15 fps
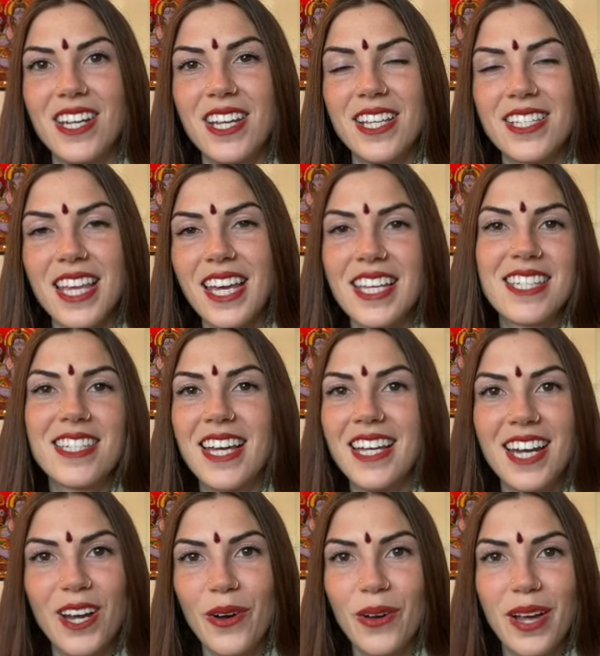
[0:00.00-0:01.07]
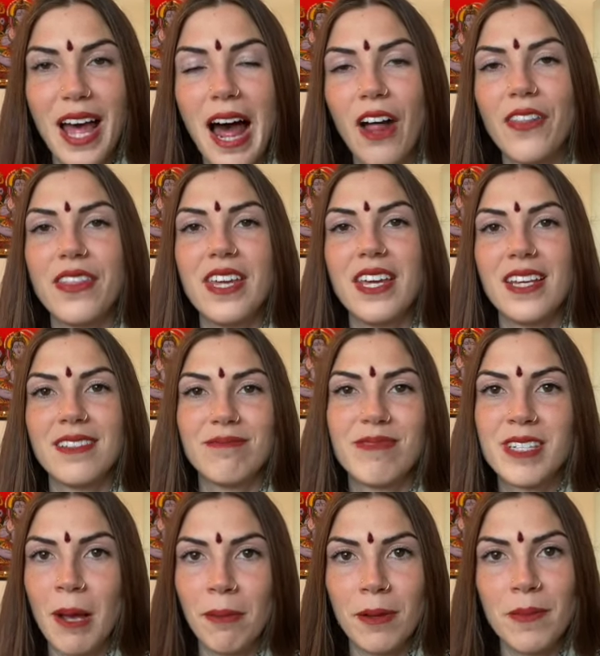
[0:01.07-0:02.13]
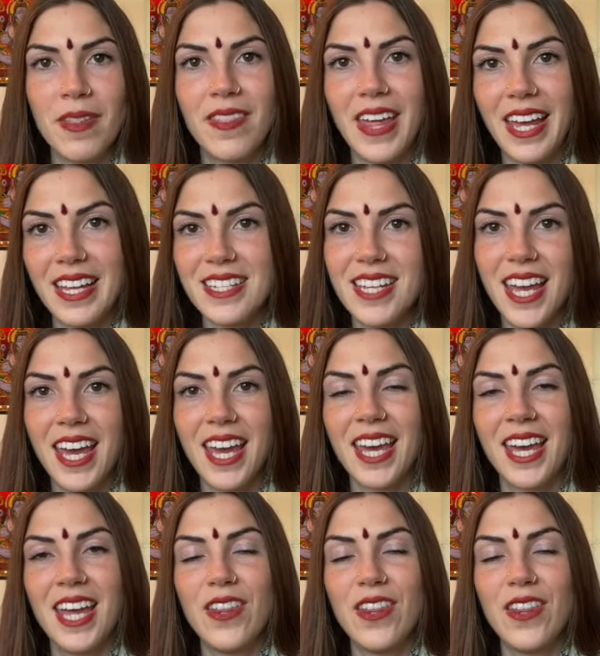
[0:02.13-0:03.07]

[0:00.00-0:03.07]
it's like a you know a healthy supplement they can take